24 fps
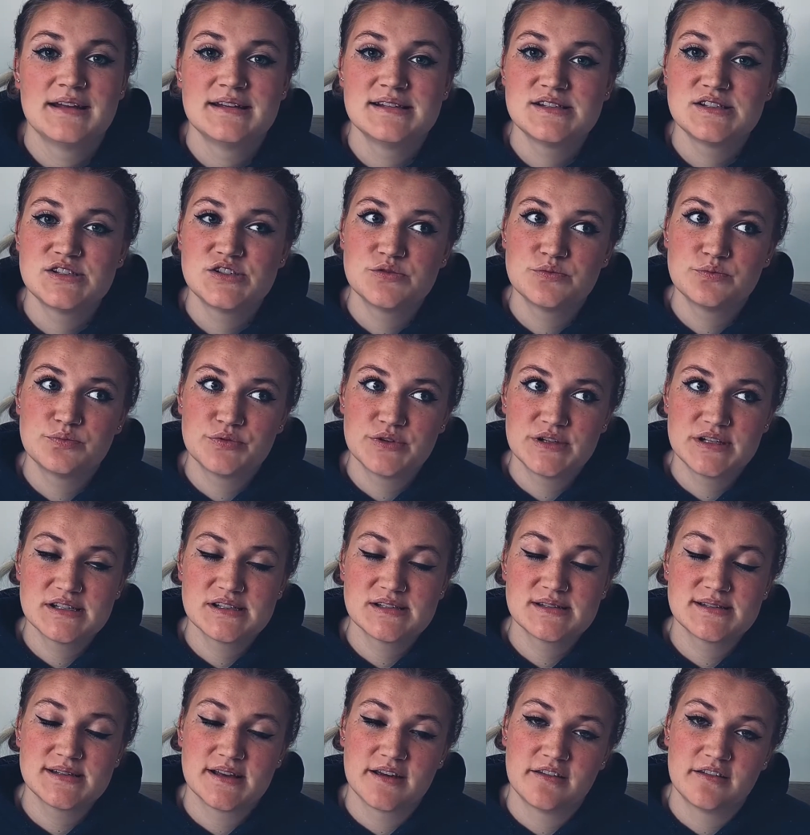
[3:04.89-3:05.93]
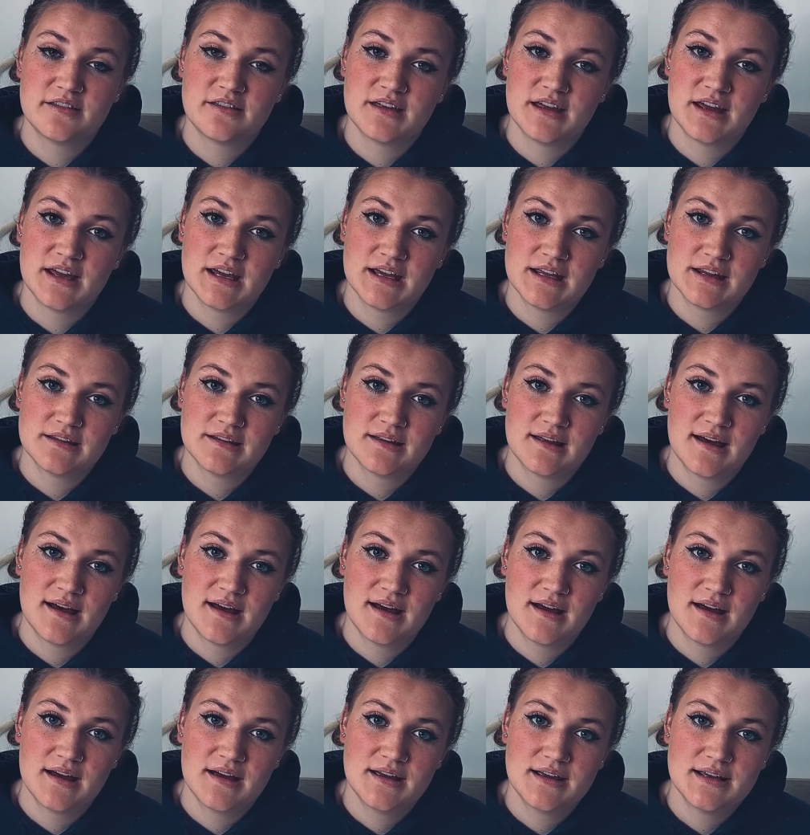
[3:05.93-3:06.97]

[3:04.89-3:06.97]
it's to bring something that